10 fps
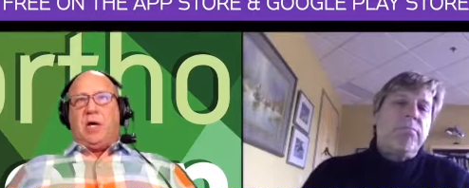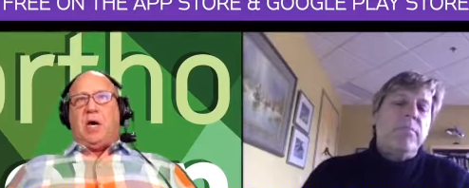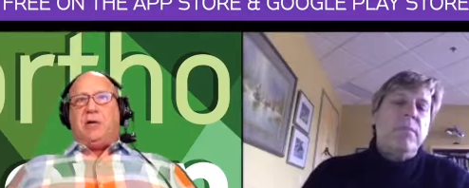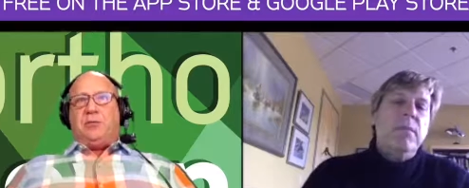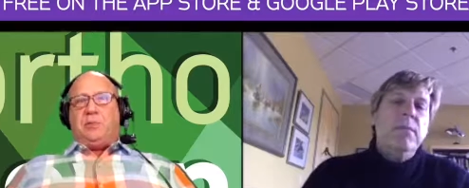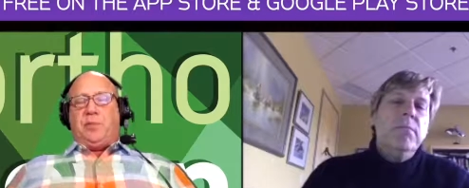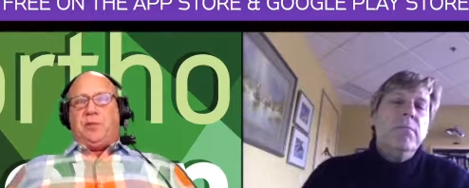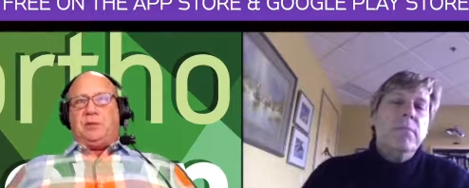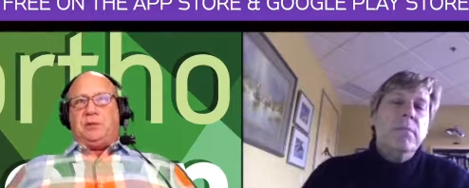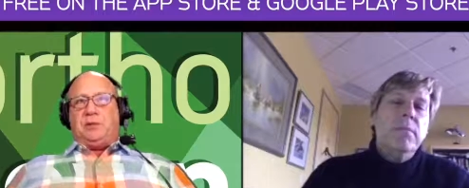Speaker 1: 100
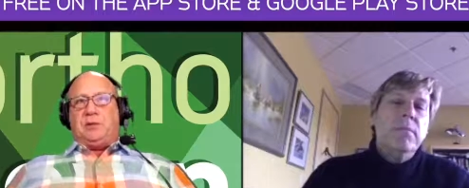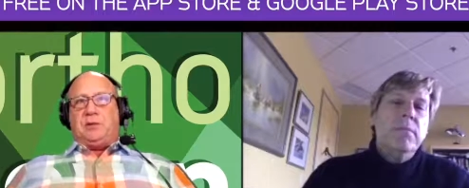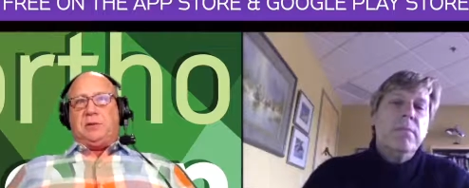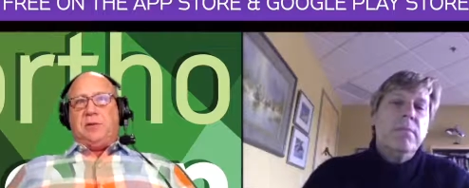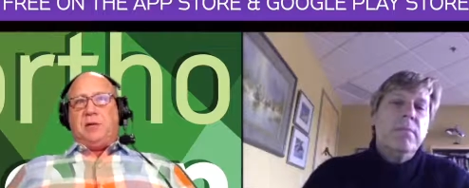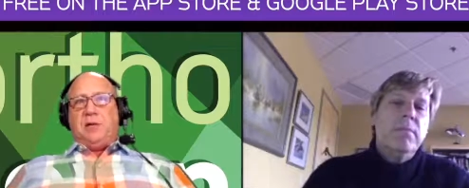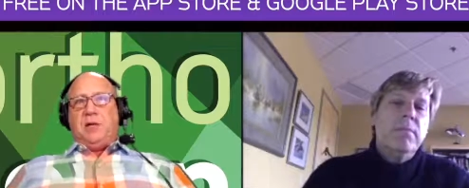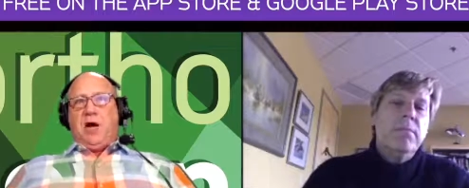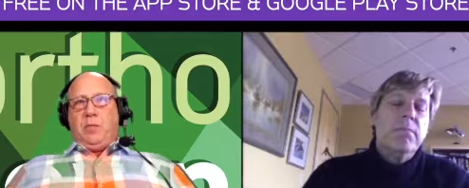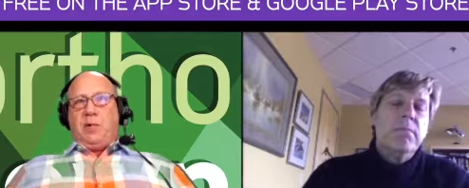patients,
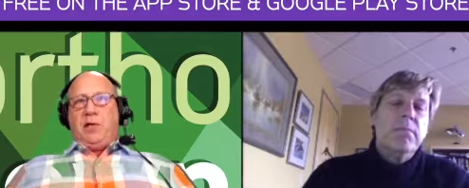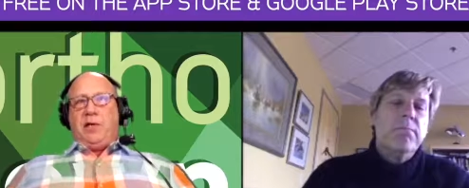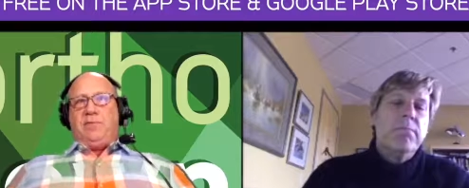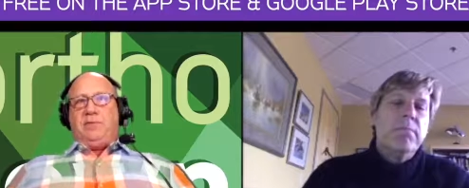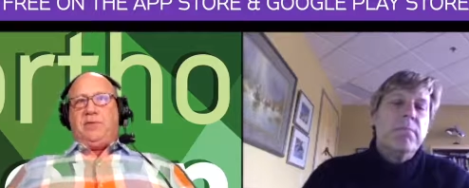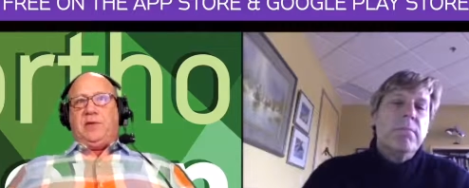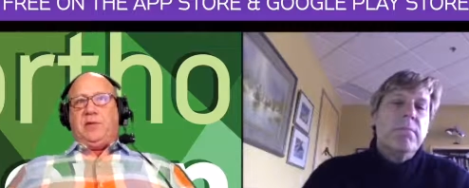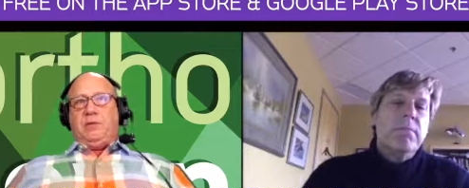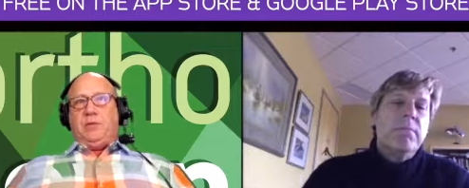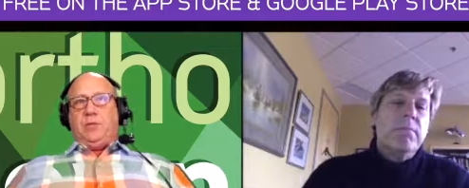how many of
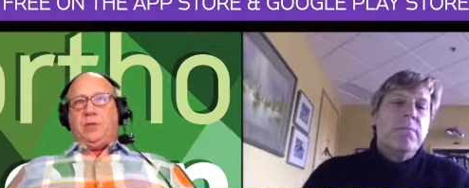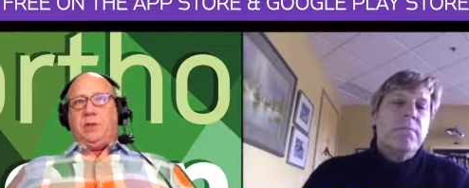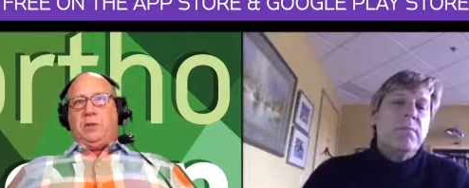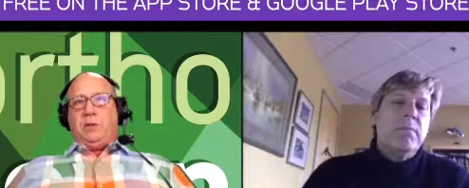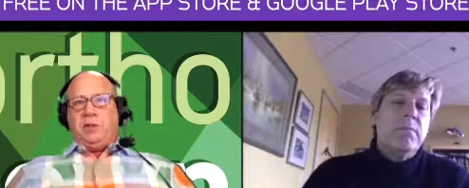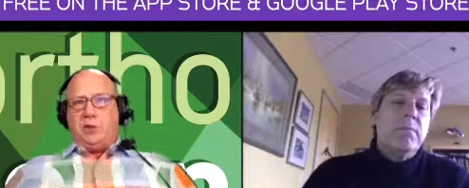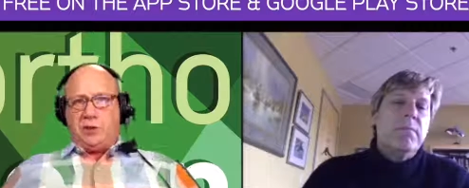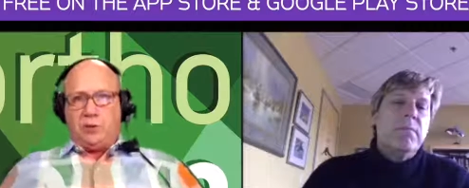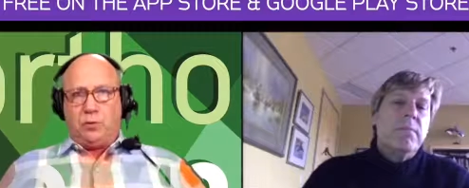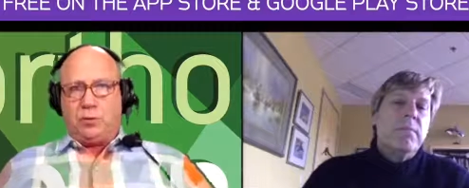them would
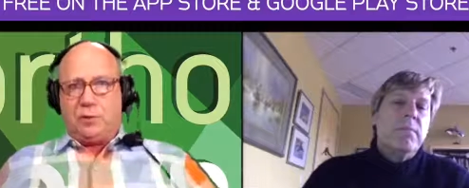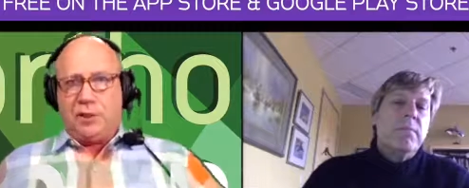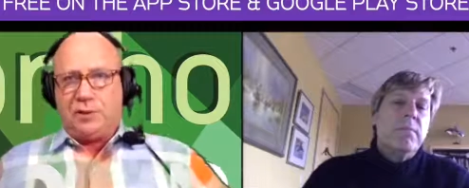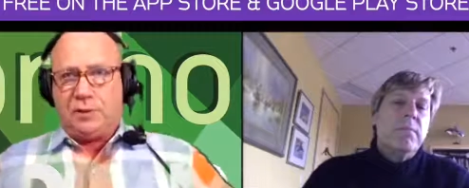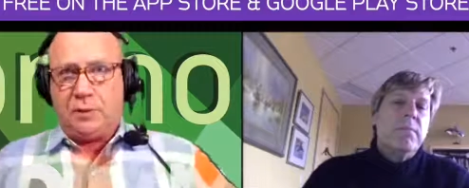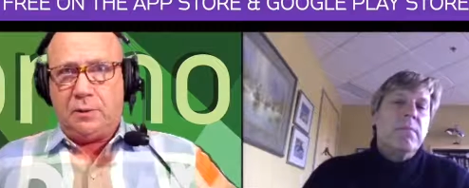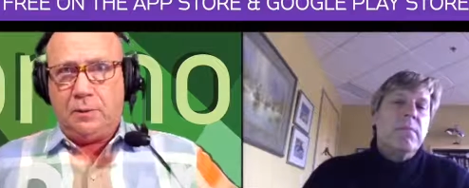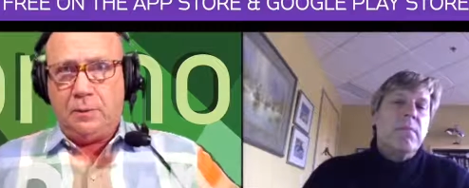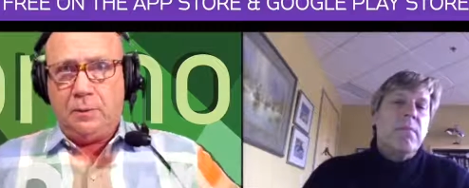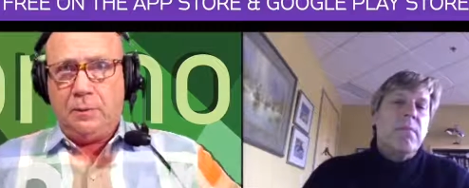she order tests on?
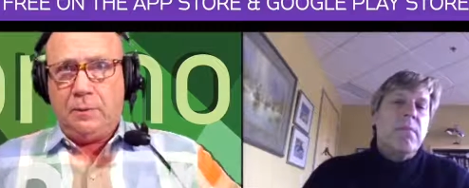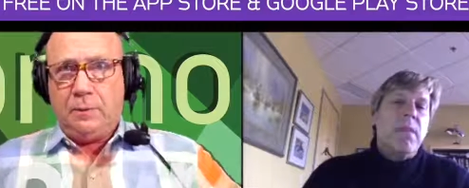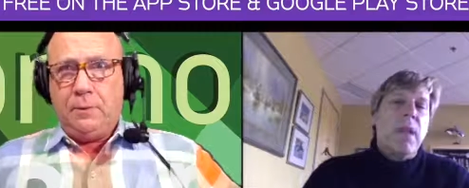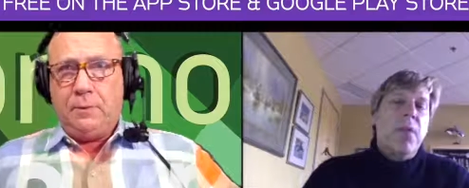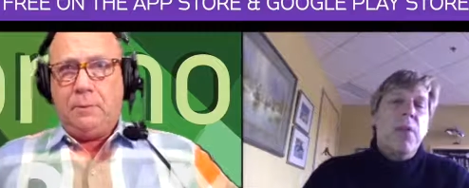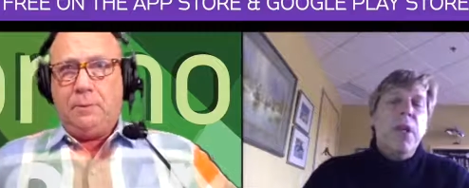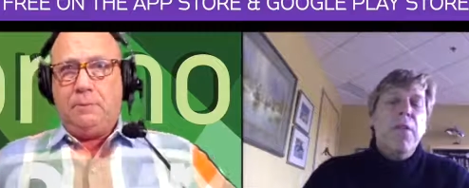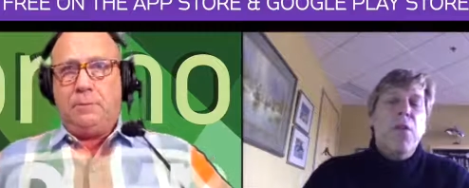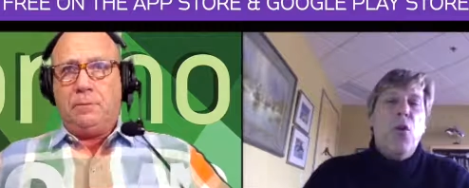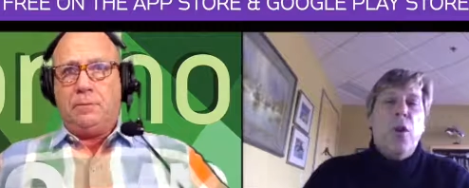
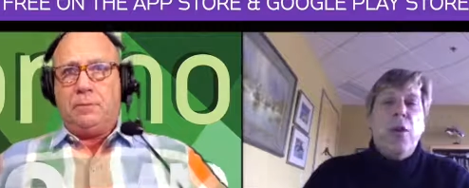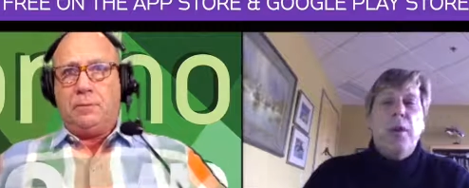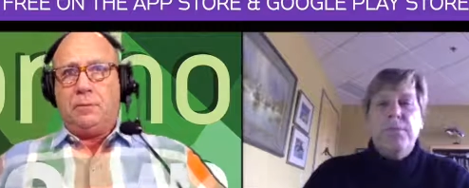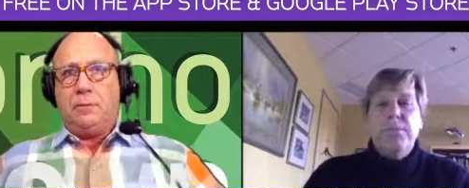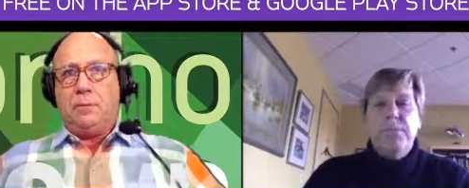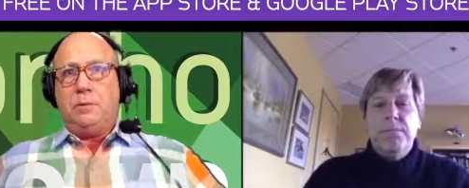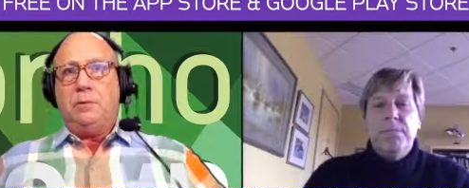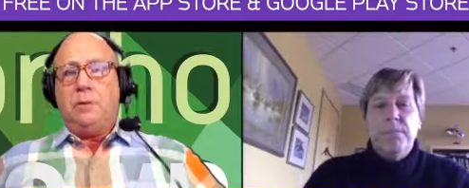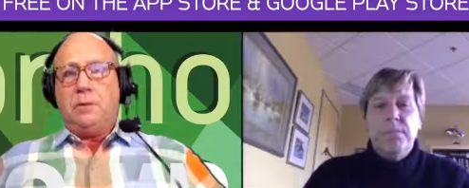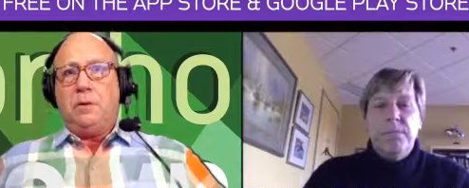3 or 4.
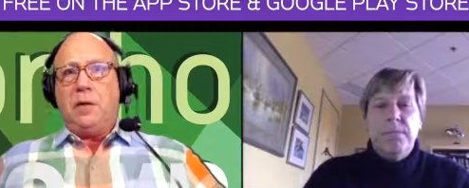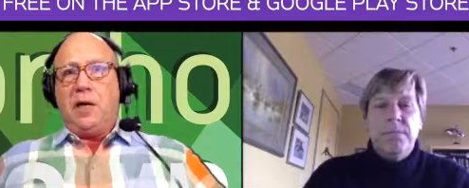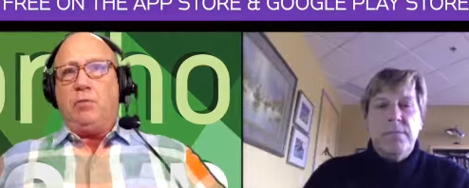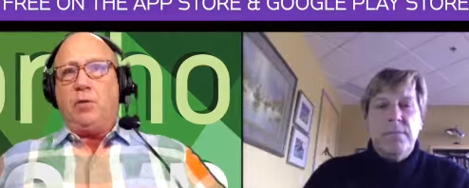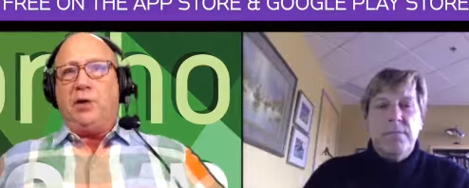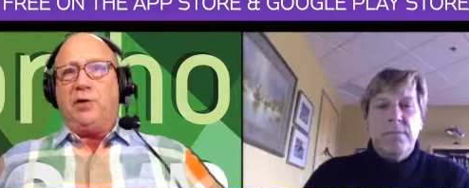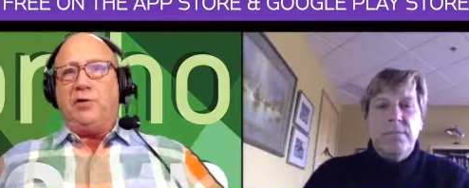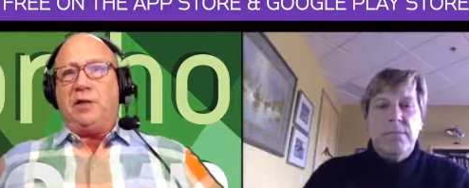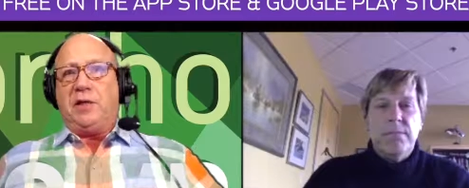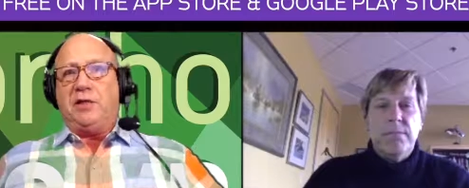And where do you
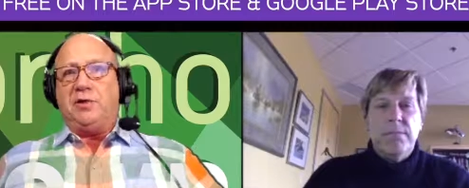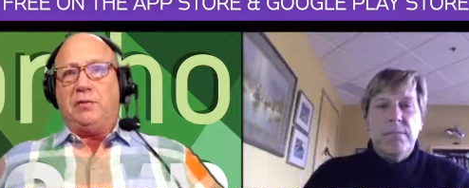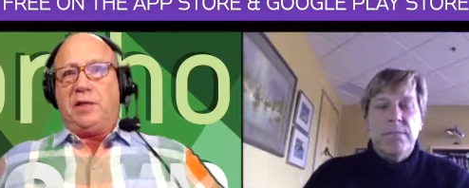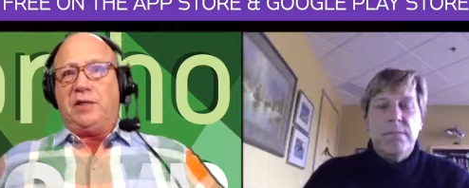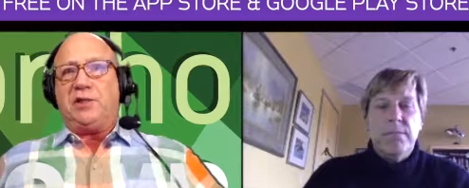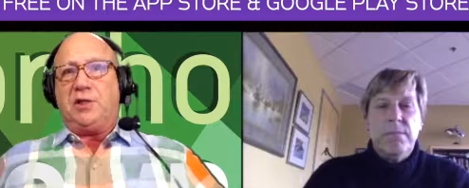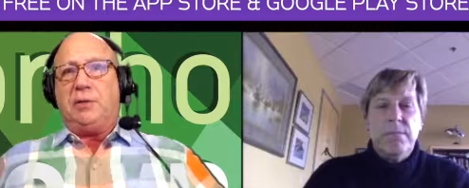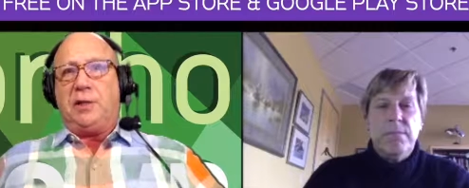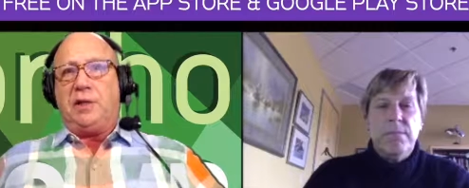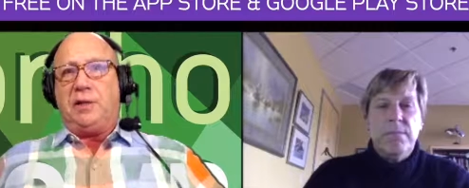think that that's going to
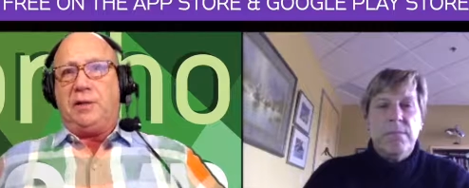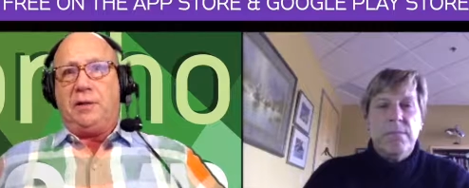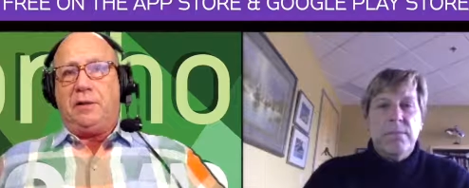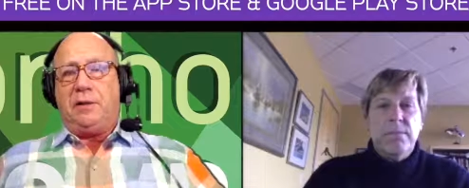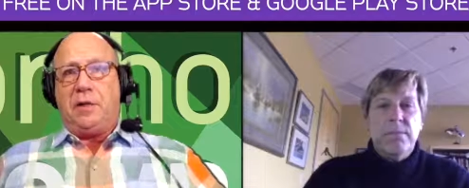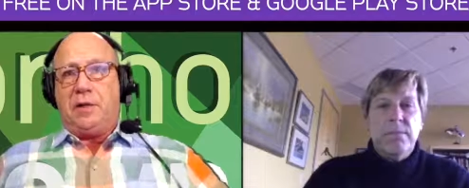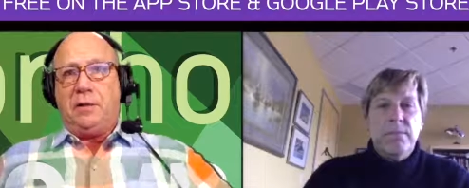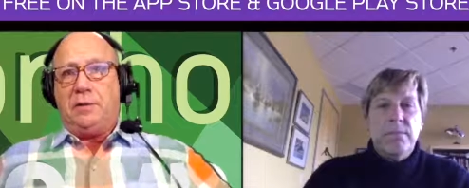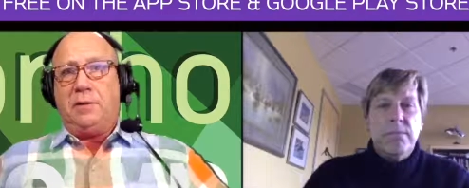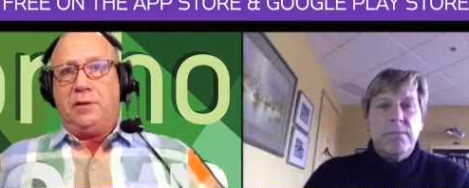be
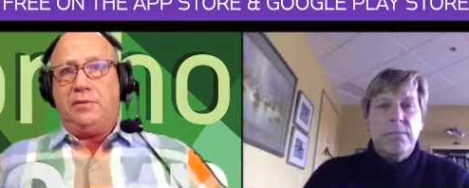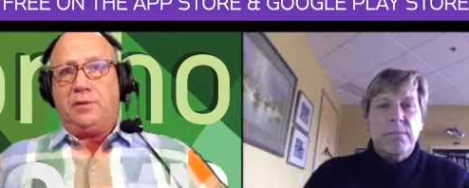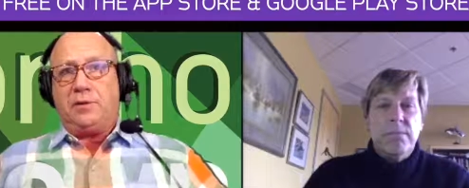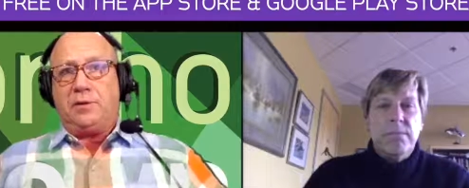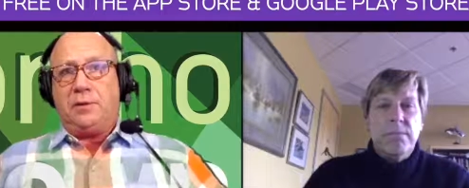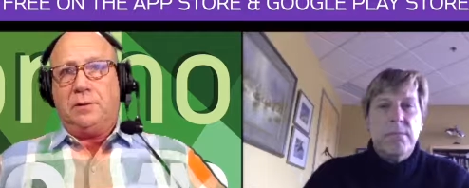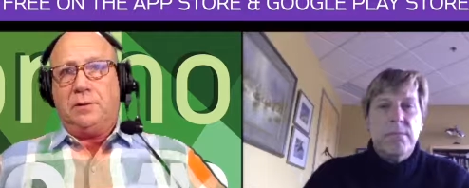uh, in the future?